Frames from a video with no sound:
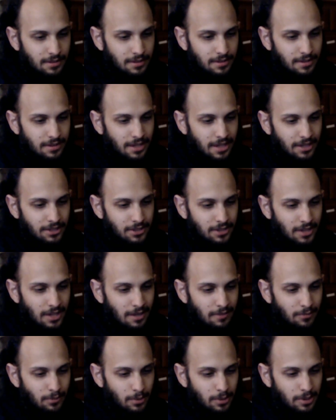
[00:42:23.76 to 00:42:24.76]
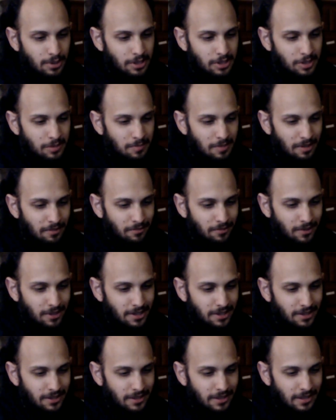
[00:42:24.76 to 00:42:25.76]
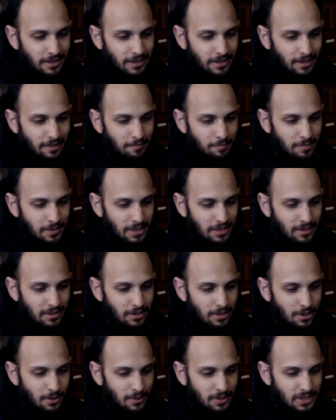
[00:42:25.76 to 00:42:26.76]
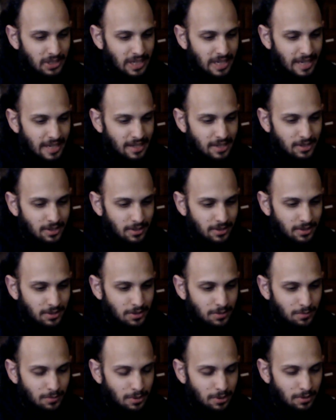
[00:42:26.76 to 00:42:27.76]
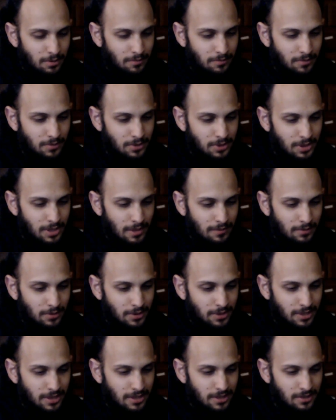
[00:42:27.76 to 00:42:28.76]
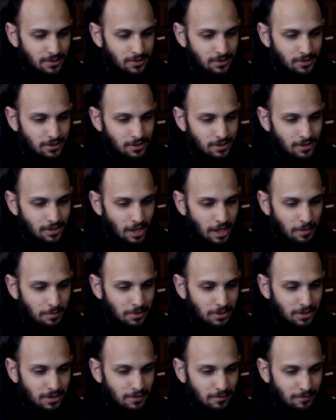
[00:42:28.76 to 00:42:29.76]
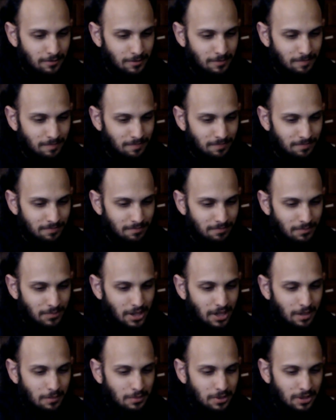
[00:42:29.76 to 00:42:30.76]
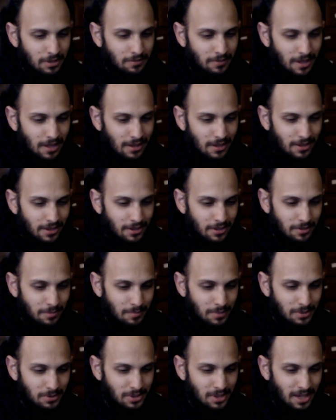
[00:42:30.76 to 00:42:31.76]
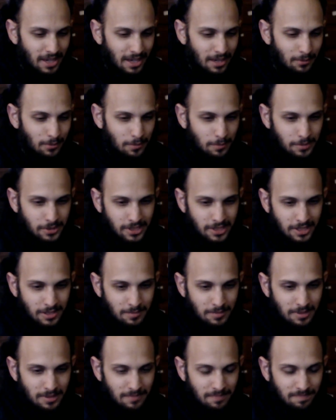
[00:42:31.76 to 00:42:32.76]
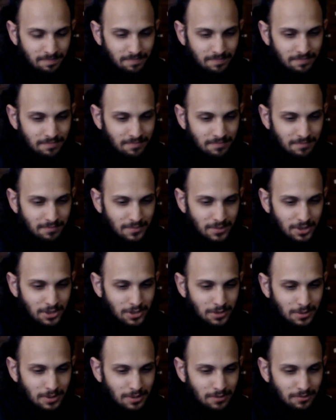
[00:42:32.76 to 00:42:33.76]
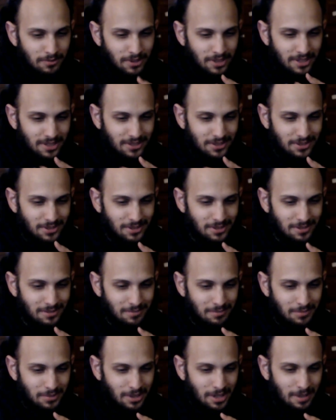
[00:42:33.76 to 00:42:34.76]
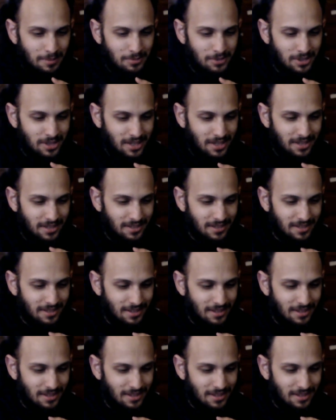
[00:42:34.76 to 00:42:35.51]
not to have worries, my friend. There have been no attacks on this road for several days, I believe. But I believe Allah, the Most High, will protect me. But you infidels, perhaps not.